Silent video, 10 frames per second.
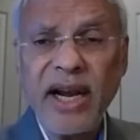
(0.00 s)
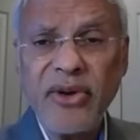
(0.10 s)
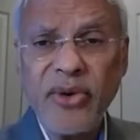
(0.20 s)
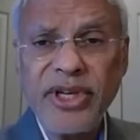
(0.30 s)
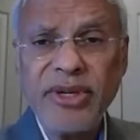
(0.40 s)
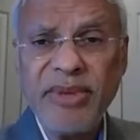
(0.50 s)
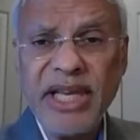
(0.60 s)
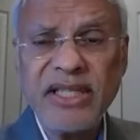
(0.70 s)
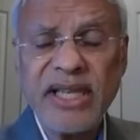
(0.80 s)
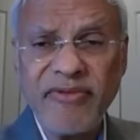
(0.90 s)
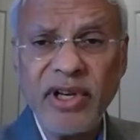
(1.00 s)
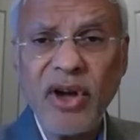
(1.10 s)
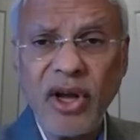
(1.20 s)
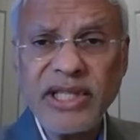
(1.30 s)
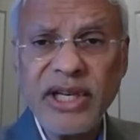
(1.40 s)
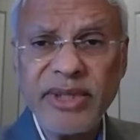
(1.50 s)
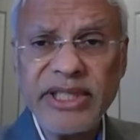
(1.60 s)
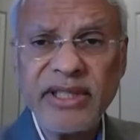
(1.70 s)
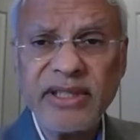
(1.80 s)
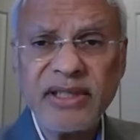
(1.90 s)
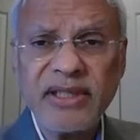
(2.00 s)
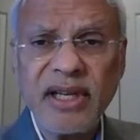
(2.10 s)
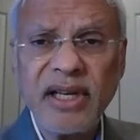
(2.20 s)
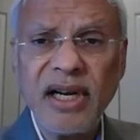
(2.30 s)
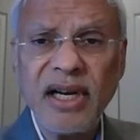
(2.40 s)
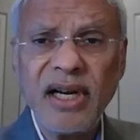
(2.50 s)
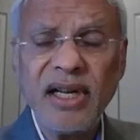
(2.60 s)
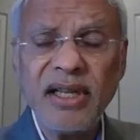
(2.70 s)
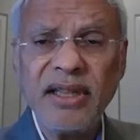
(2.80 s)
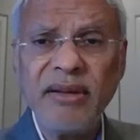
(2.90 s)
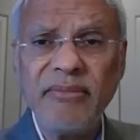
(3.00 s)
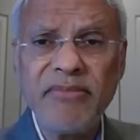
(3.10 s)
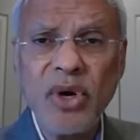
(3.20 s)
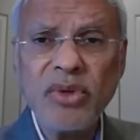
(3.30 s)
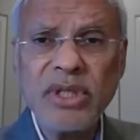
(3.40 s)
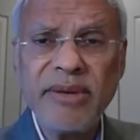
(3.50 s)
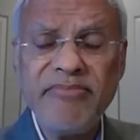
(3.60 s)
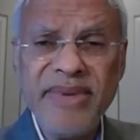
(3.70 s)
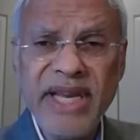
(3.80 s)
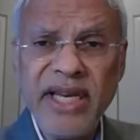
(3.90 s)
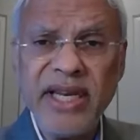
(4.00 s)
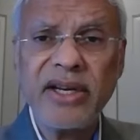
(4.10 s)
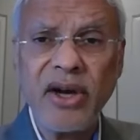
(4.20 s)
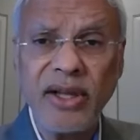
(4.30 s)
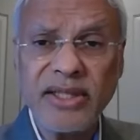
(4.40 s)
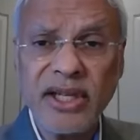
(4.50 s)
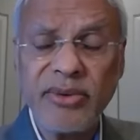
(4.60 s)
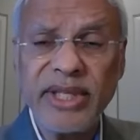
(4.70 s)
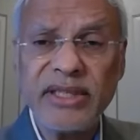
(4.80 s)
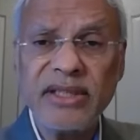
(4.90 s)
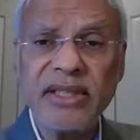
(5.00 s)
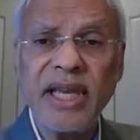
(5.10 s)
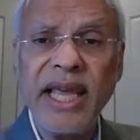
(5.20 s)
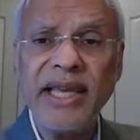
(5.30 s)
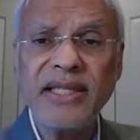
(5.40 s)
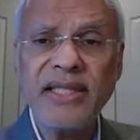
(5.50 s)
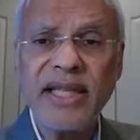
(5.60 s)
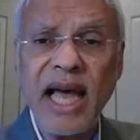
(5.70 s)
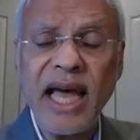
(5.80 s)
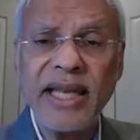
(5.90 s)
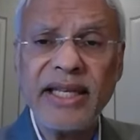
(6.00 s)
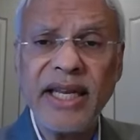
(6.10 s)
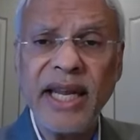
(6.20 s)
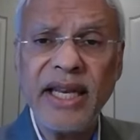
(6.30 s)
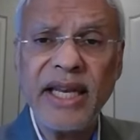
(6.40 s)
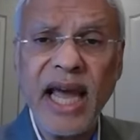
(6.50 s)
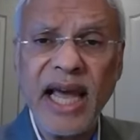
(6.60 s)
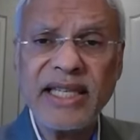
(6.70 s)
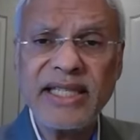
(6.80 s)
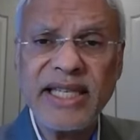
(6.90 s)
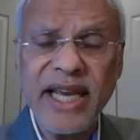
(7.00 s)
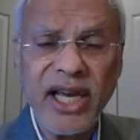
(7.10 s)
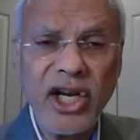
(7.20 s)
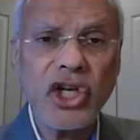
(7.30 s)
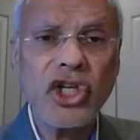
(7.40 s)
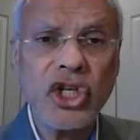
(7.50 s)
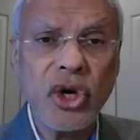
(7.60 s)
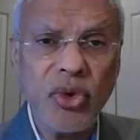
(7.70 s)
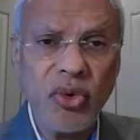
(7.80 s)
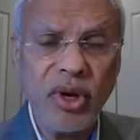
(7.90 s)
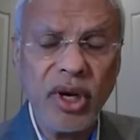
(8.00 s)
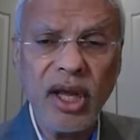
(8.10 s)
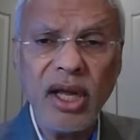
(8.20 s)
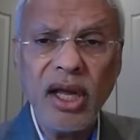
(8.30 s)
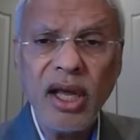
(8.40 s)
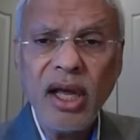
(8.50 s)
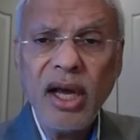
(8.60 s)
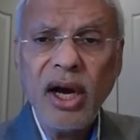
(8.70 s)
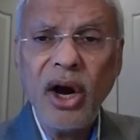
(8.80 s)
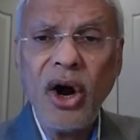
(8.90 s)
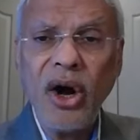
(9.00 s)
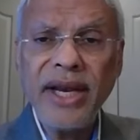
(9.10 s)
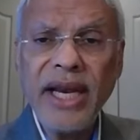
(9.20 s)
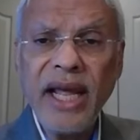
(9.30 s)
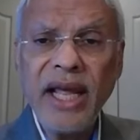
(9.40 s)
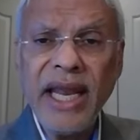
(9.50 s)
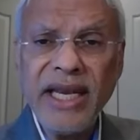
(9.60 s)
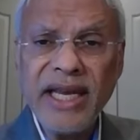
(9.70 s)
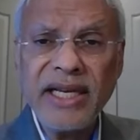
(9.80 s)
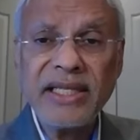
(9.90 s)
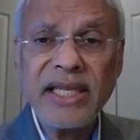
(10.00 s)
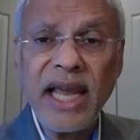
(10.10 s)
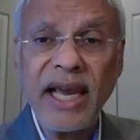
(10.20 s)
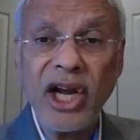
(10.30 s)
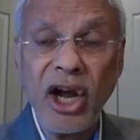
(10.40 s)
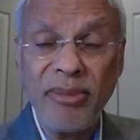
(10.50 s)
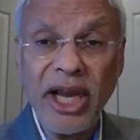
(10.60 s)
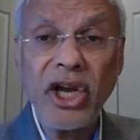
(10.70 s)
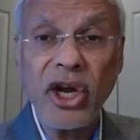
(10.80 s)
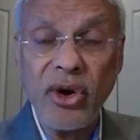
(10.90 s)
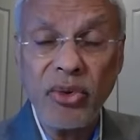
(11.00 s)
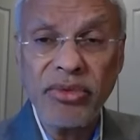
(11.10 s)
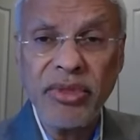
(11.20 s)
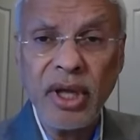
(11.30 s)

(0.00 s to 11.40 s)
are going to be several consequences. The most immediate consequence is that it has taken a toll on India's economic growth.